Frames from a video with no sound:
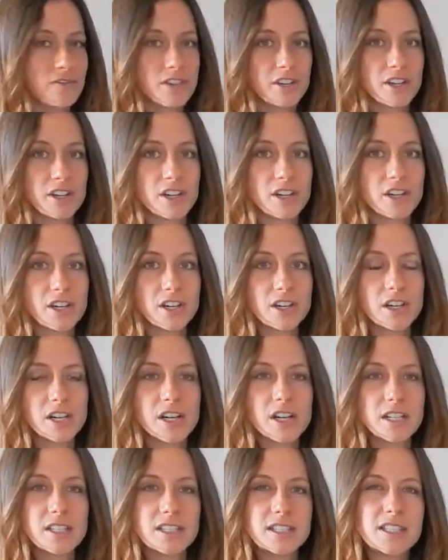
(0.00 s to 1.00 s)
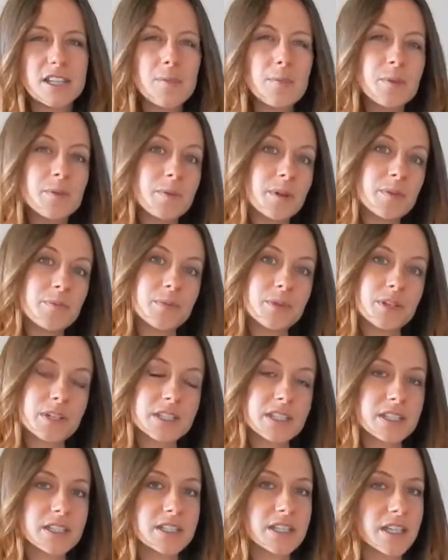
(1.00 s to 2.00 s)
of their supplement
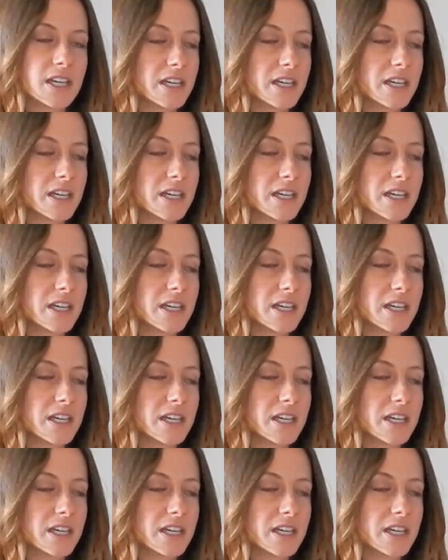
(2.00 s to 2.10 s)
books.